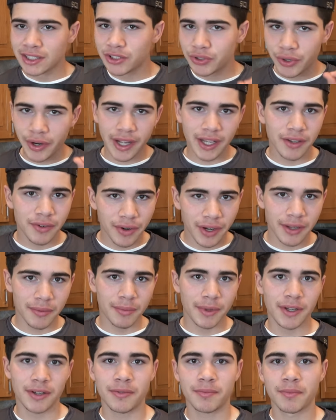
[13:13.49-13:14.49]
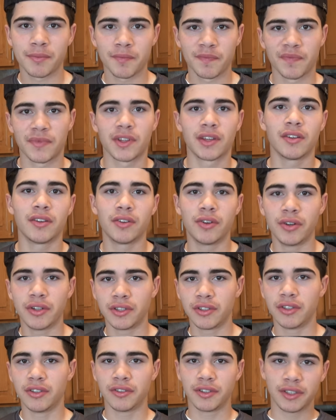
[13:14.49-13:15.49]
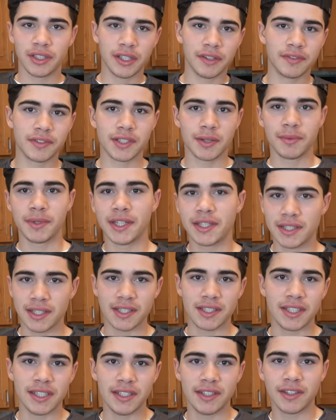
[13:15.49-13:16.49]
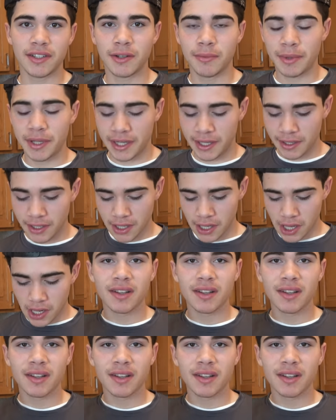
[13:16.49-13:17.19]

Great, great meal. I'm going to go ahead and go give some of this to Senior in a minute.